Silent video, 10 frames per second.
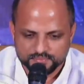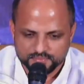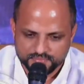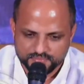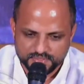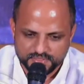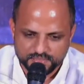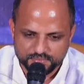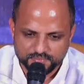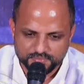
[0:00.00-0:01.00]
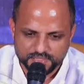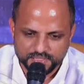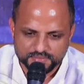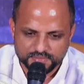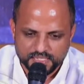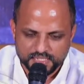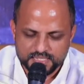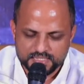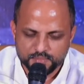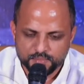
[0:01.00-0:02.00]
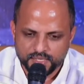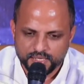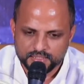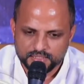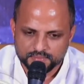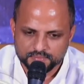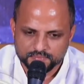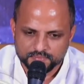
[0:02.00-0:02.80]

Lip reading: the reason behind the